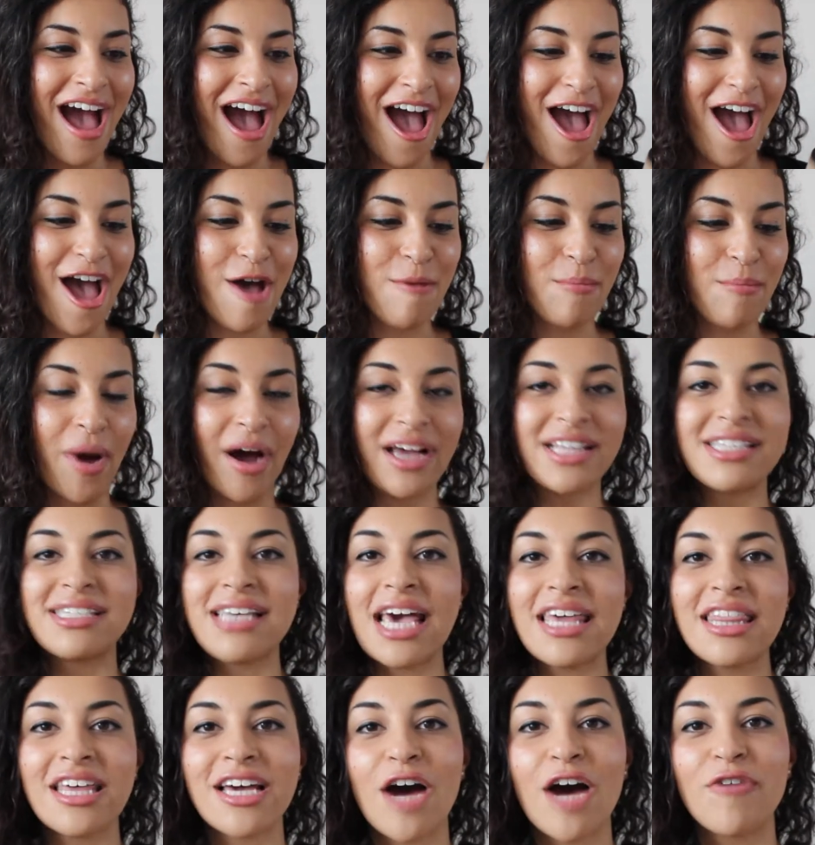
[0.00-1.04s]
I'd
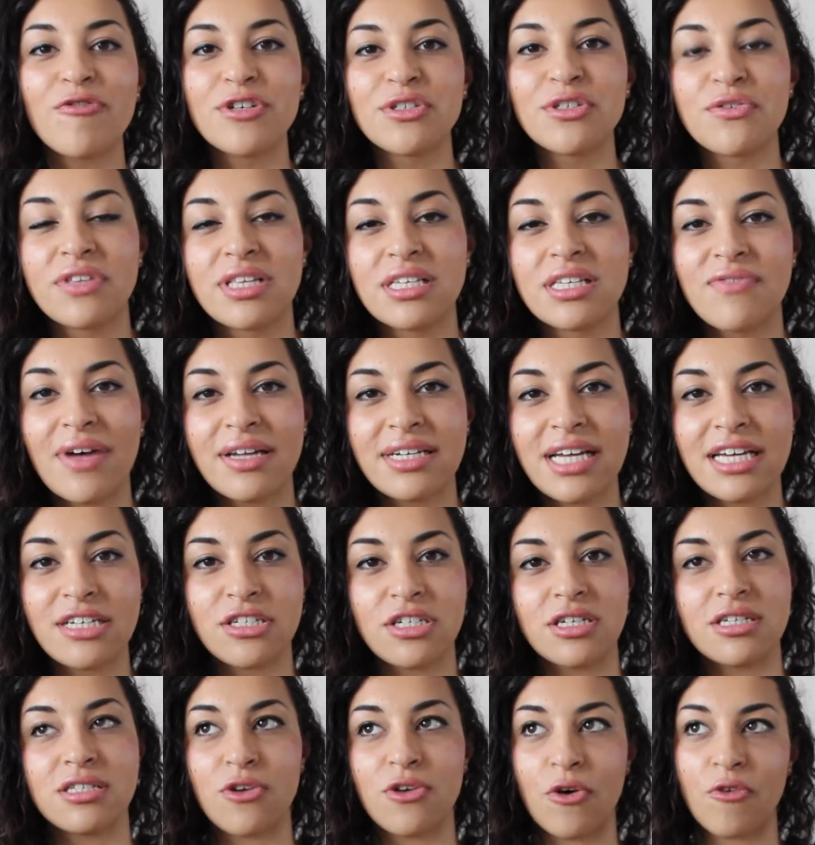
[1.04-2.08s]
say the coverage for this
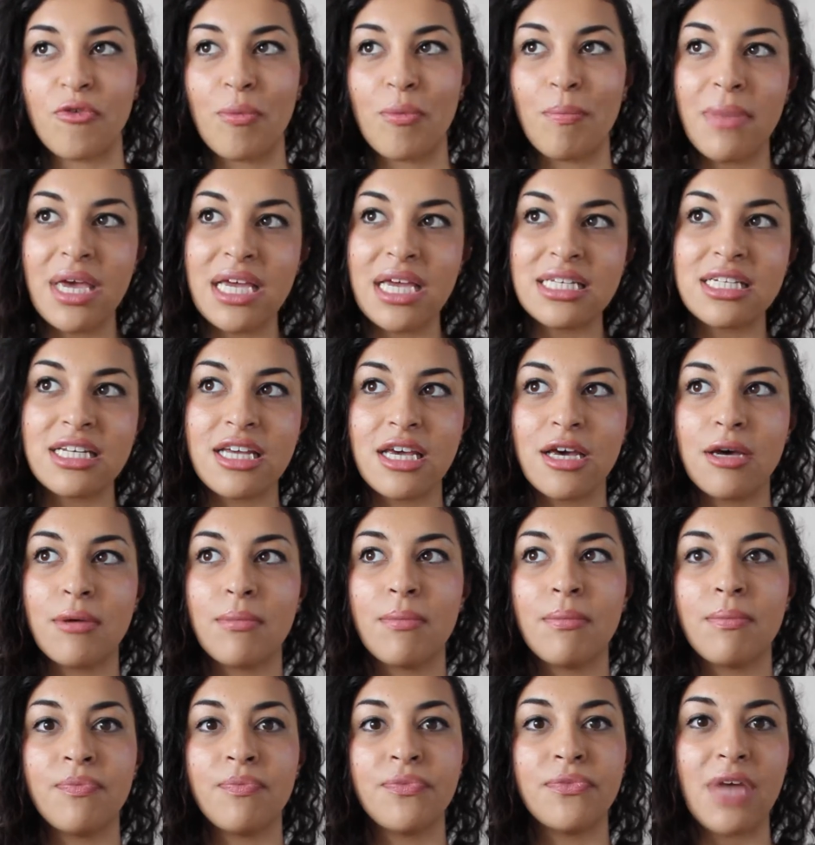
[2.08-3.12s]
foundation is sort of
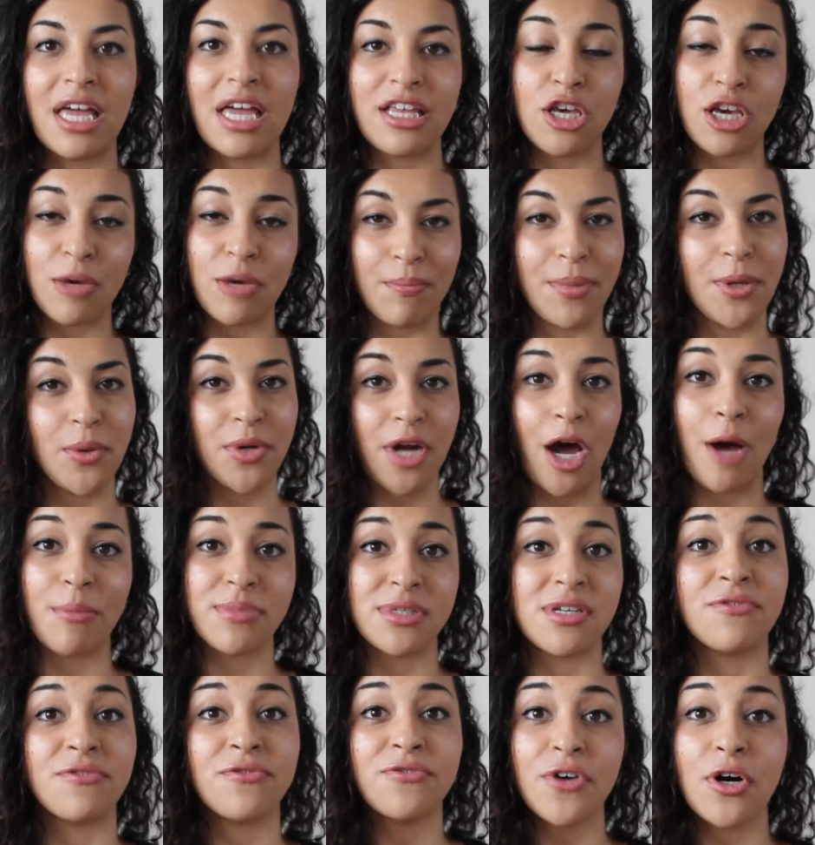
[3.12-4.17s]
medium, and you can build it up
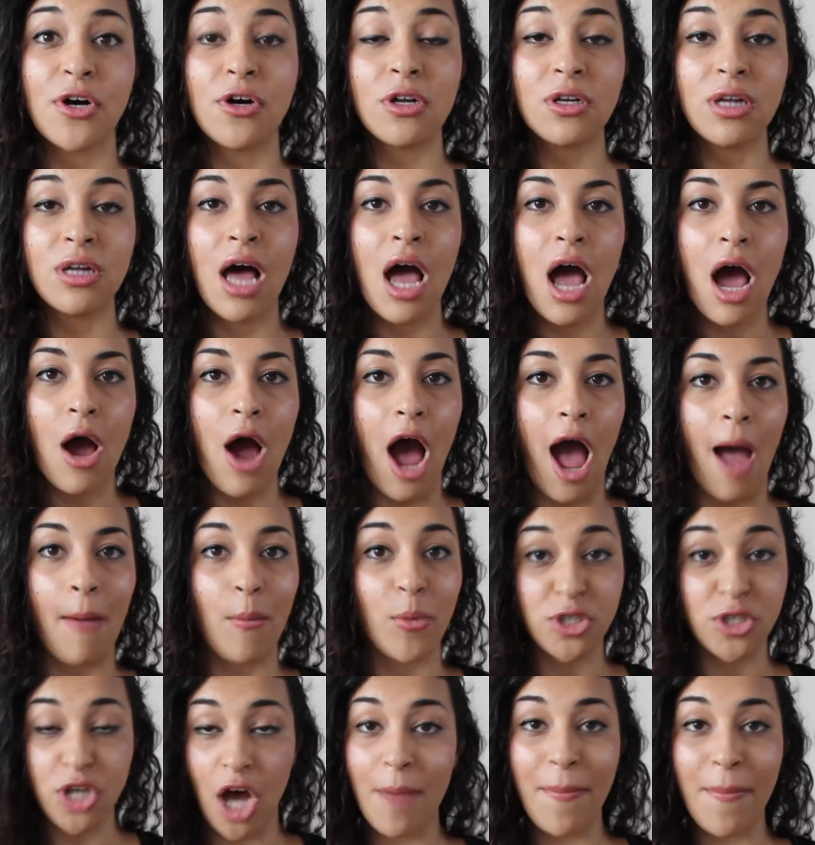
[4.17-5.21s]
to full,
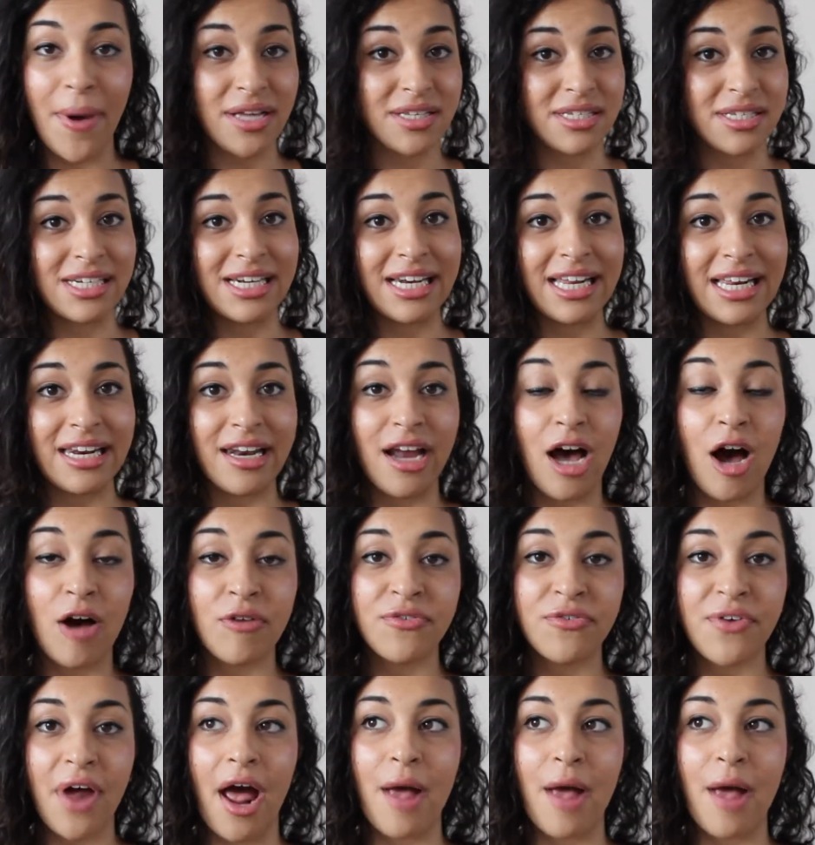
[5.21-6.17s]
which I personally love.